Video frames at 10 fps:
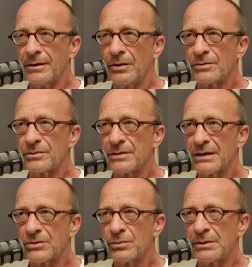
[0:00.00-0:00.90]
Also
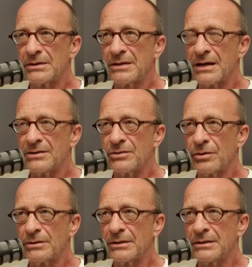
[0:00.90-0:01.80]
sexual desires,
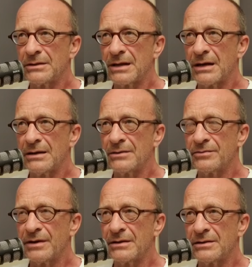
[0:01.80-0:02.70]
erotic desires,
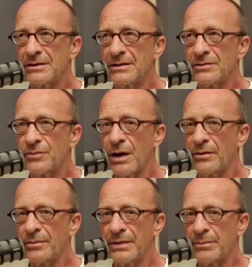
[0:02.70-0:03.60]
fantasies for
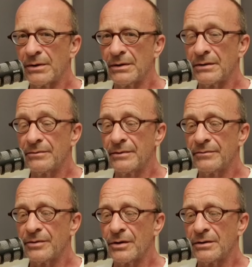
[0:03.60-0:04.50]
other people, even
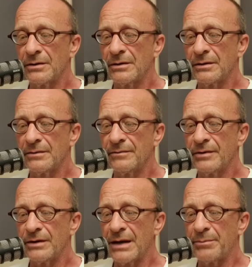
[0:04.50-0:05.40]
if you're in a
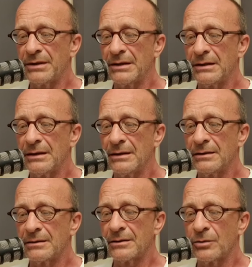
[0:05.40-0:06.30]
very happy
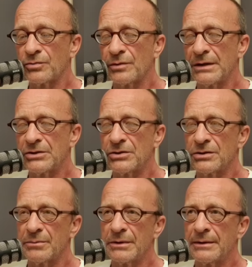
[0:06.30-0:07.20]
and close
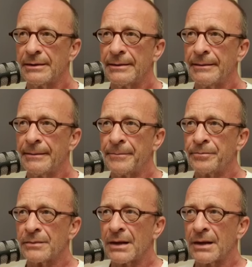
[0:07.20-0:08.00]
relationship. Mm.